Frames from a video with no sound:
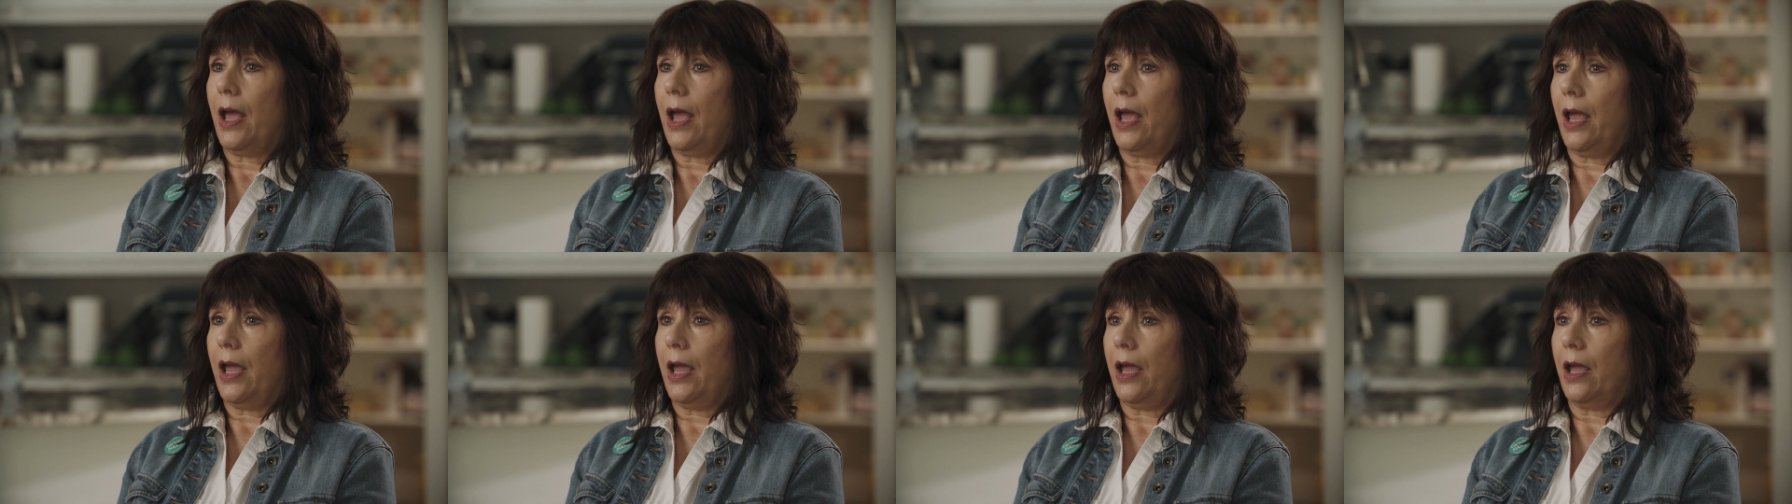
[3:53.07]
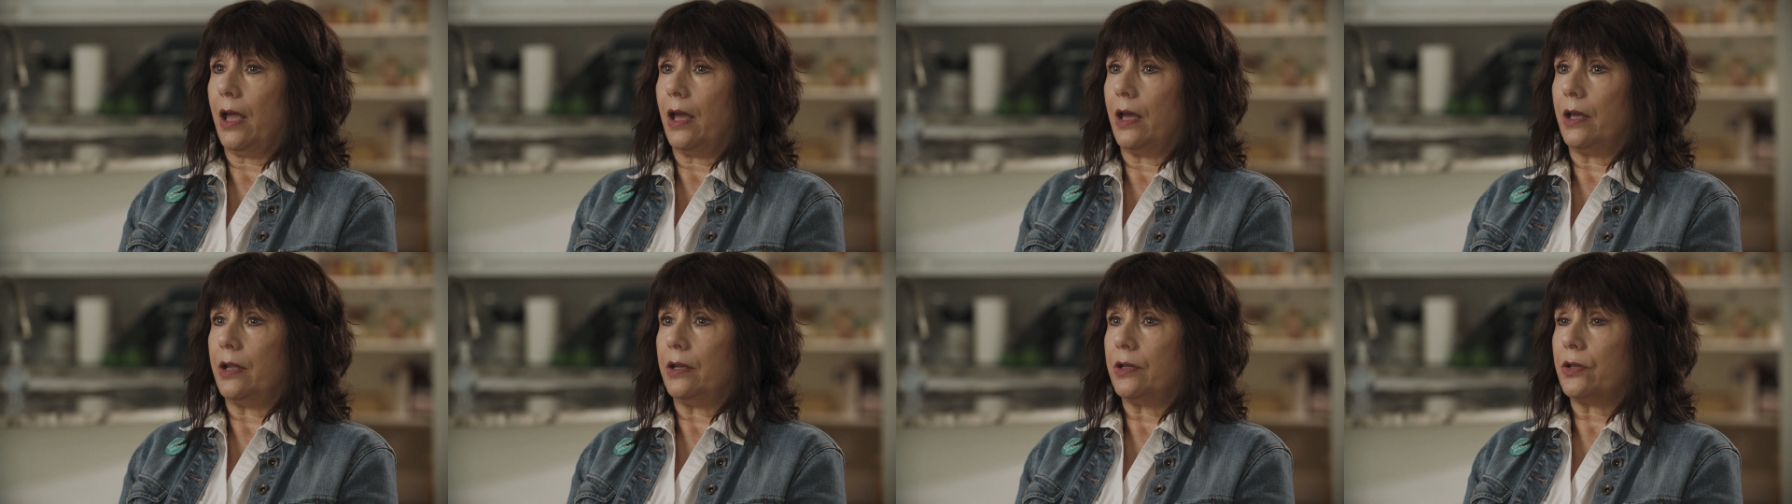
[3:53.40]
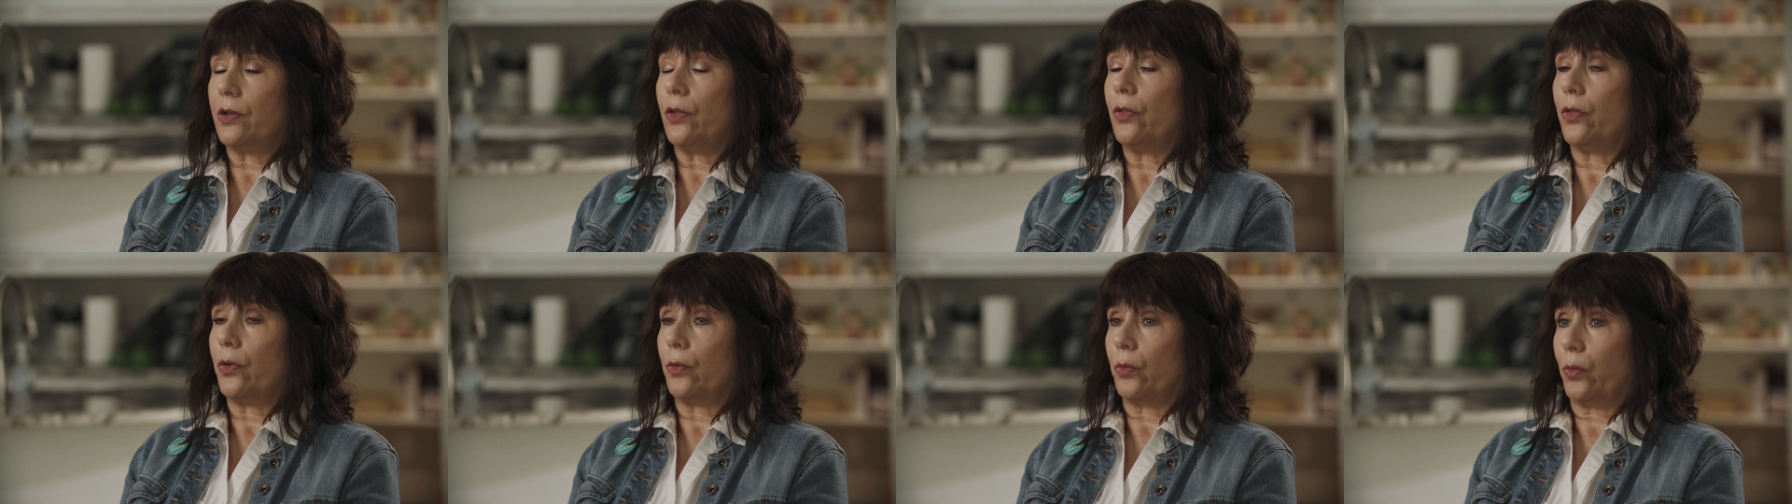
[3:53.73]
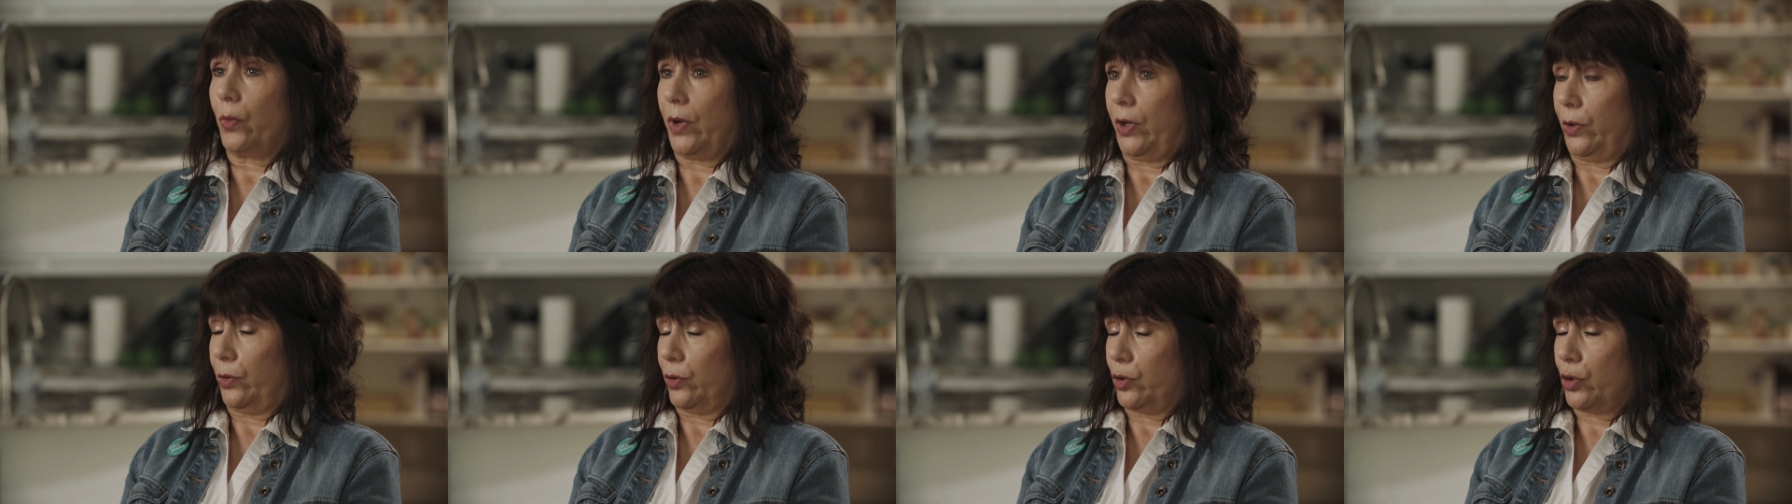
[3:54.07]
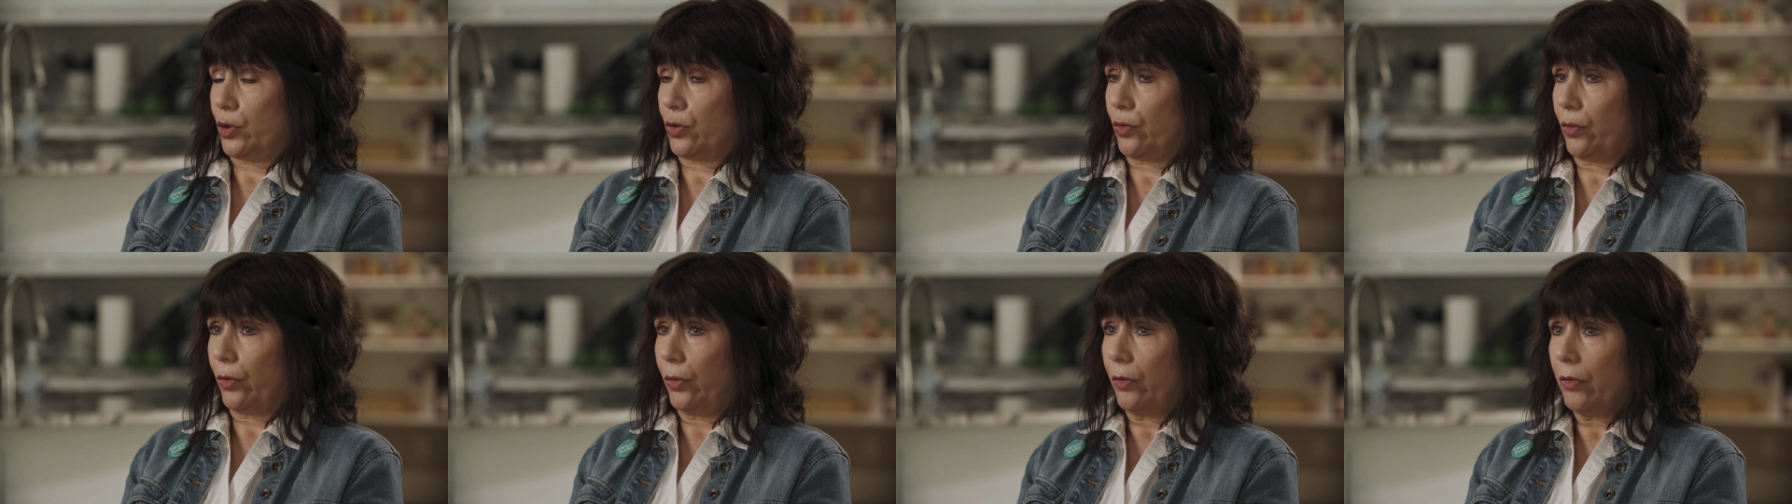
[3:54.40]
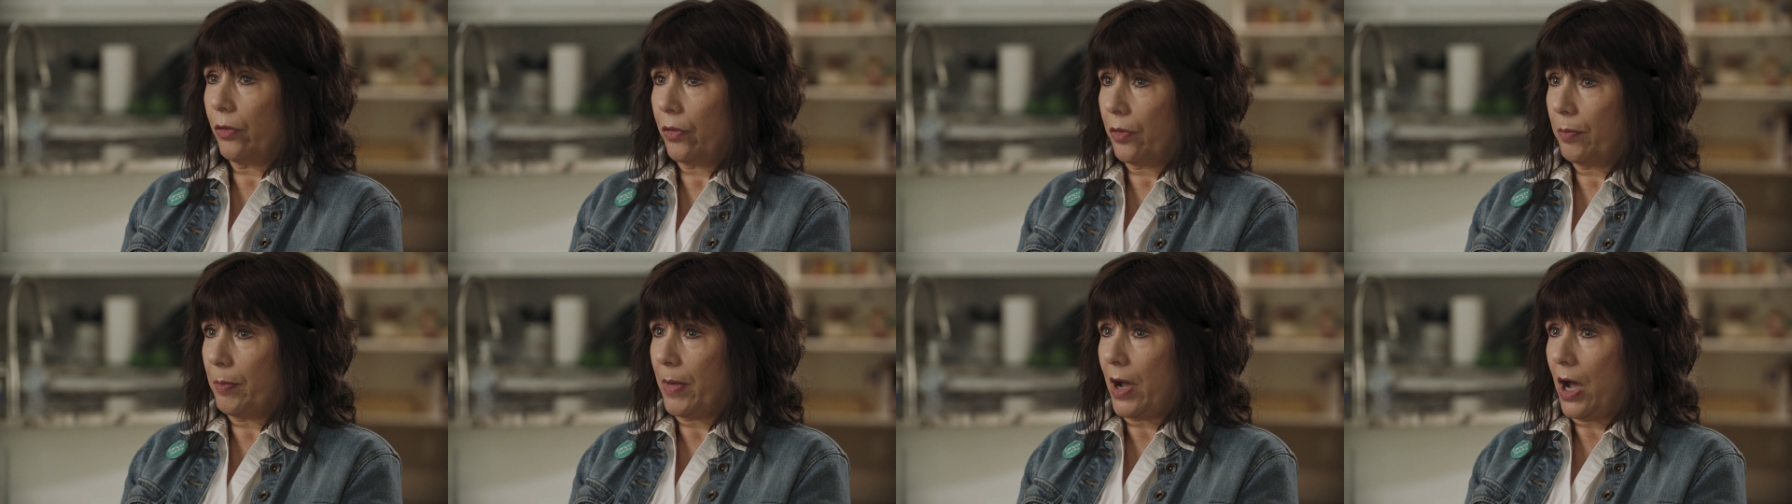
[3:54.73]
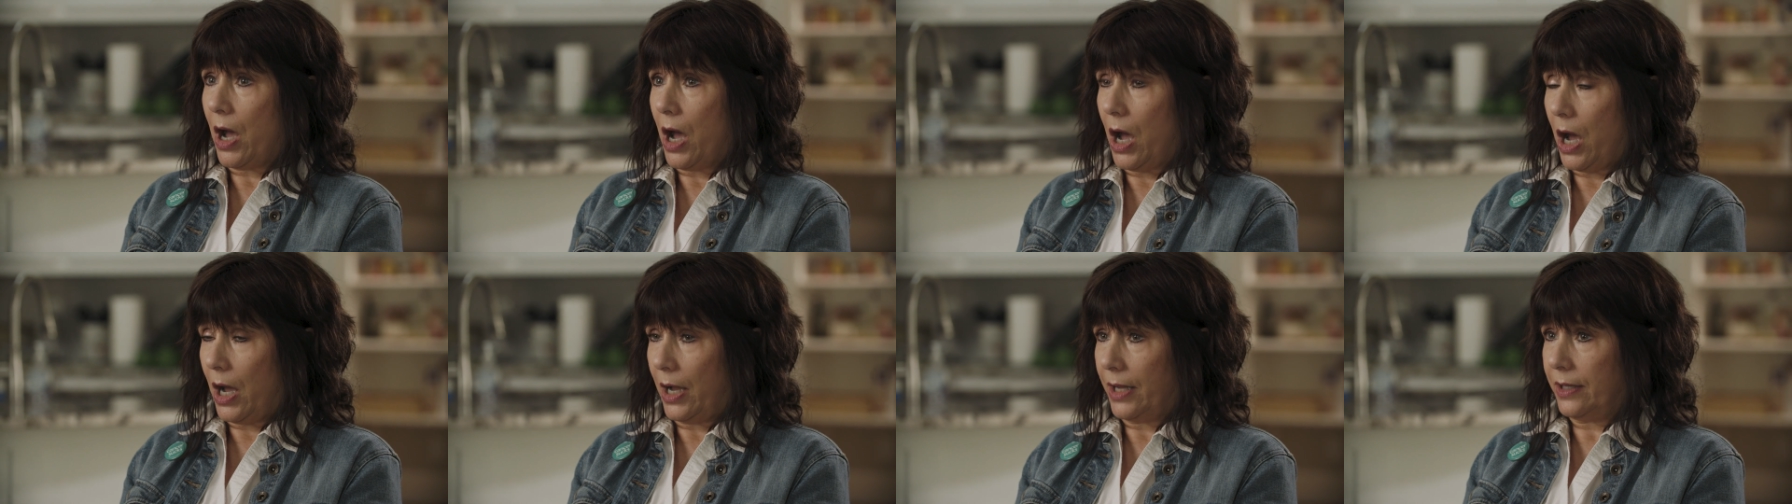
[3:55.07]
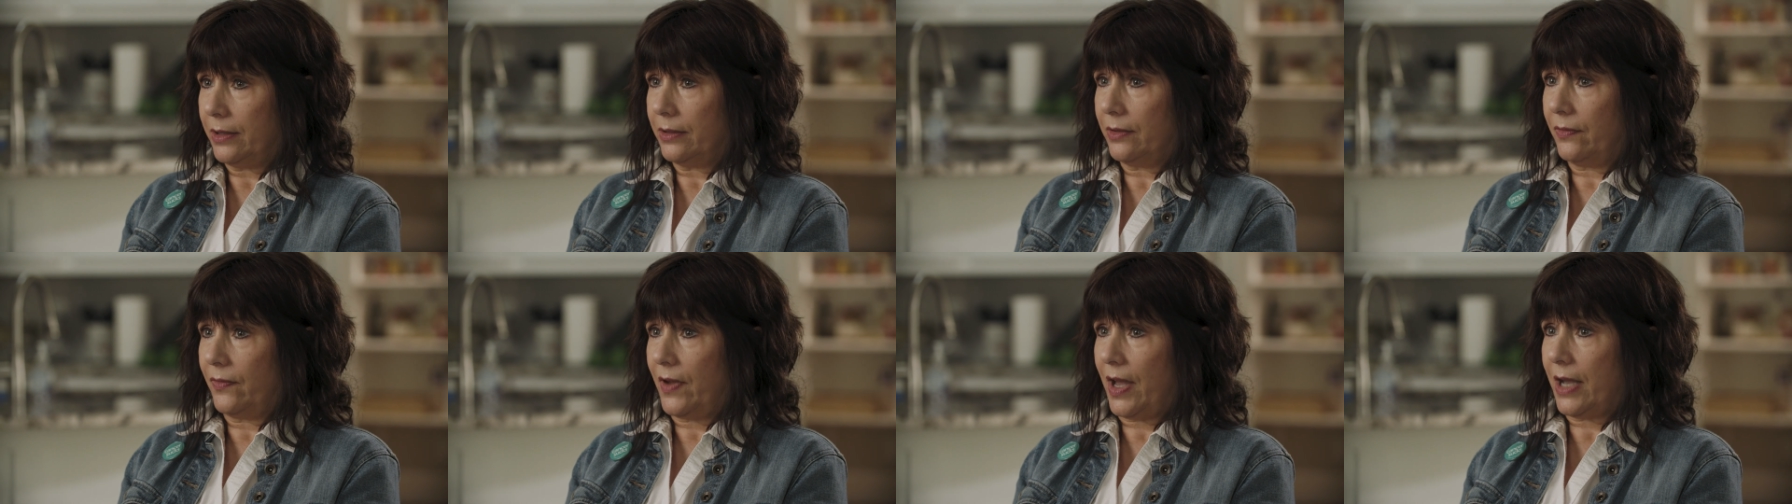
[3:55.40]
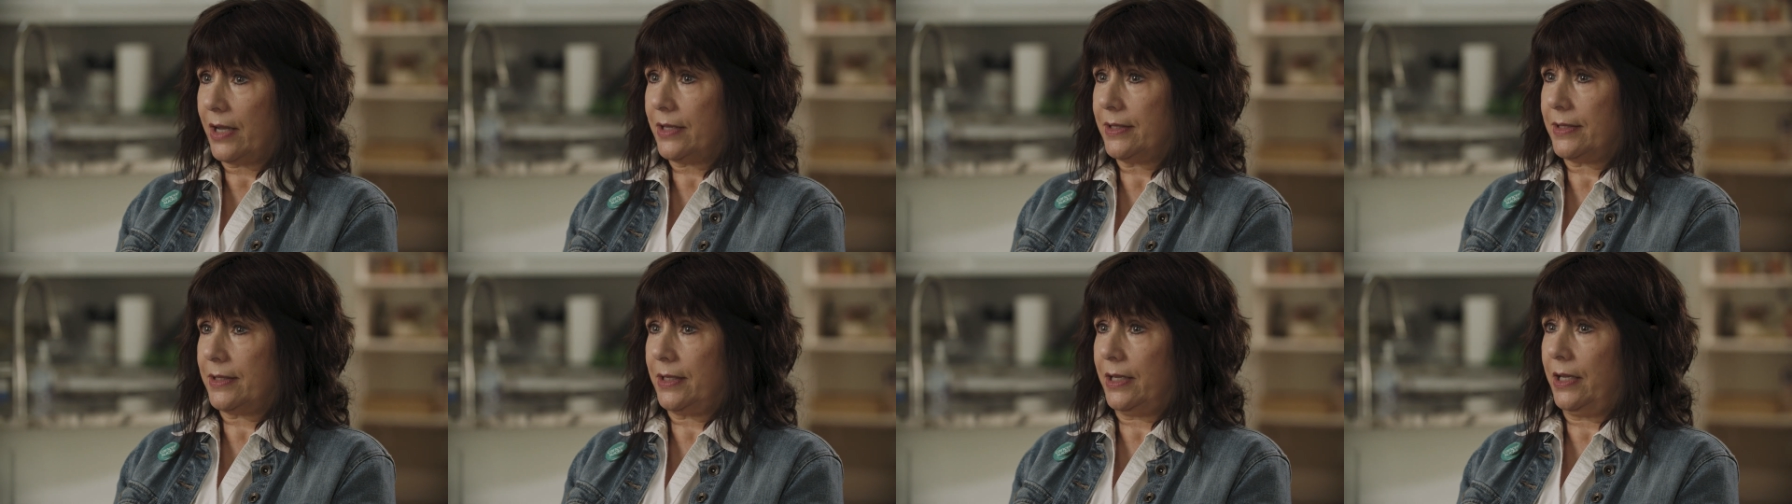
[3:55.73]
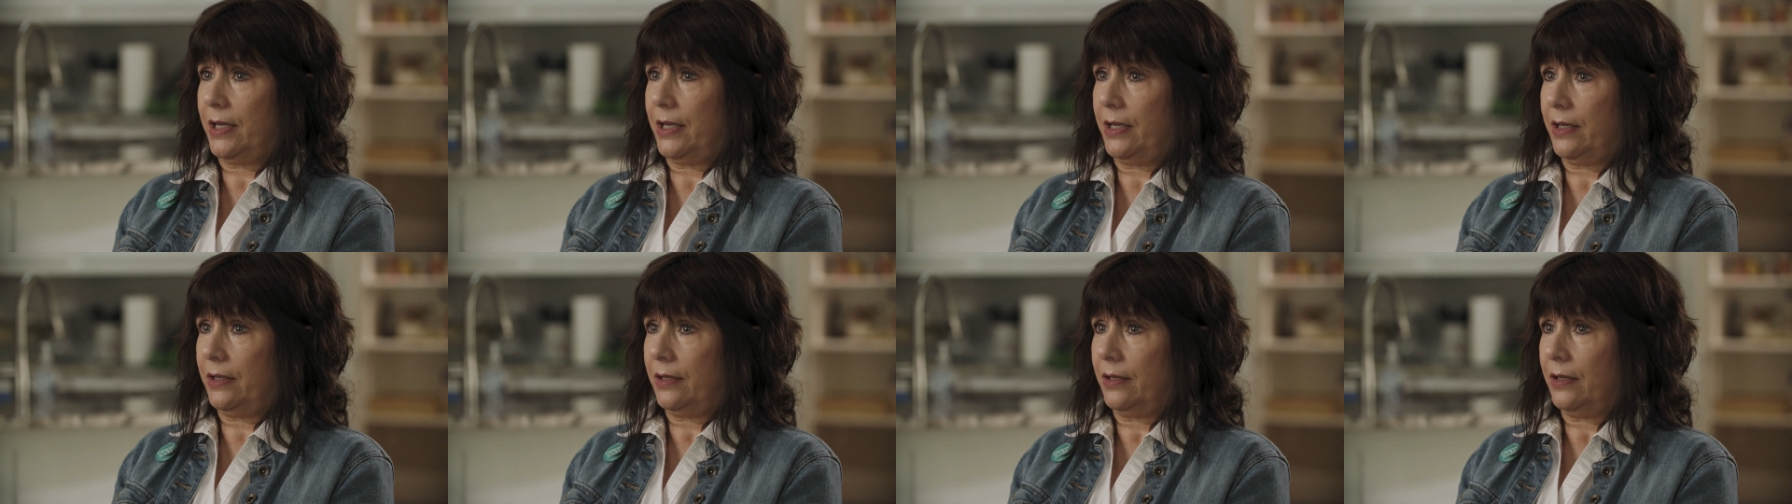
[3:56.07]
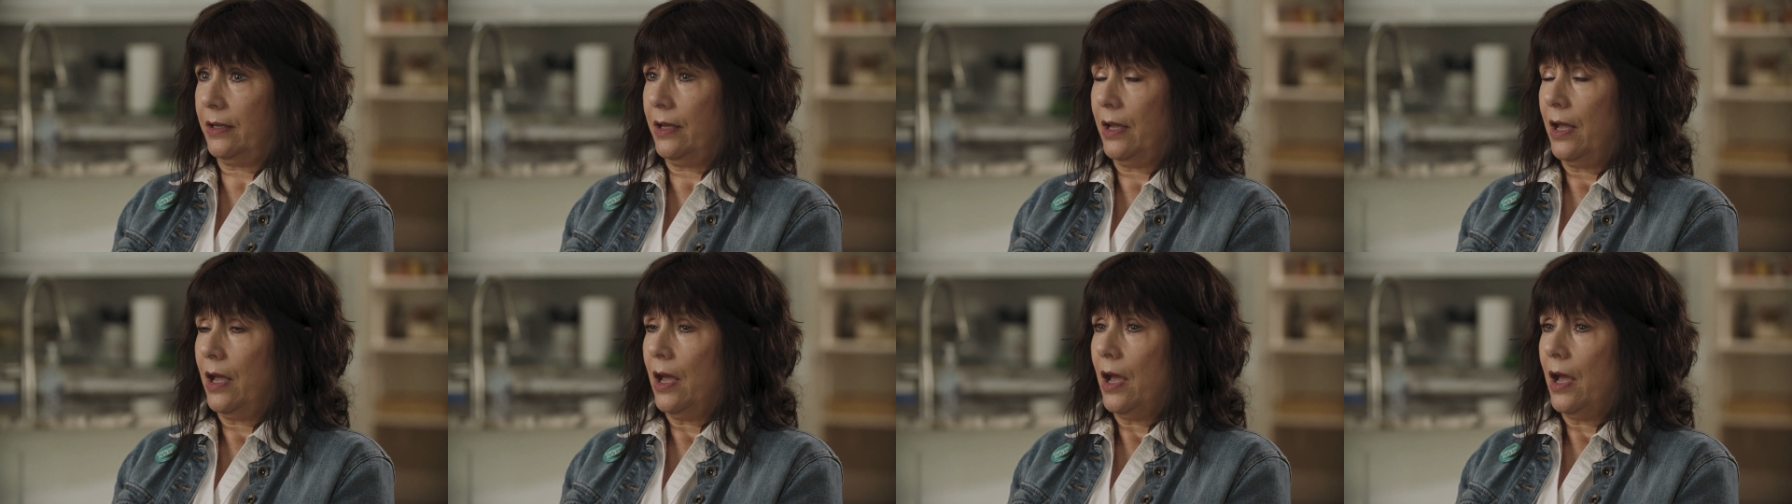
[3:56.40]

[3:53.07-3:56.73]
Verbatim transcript: and the real truth behind the vaccine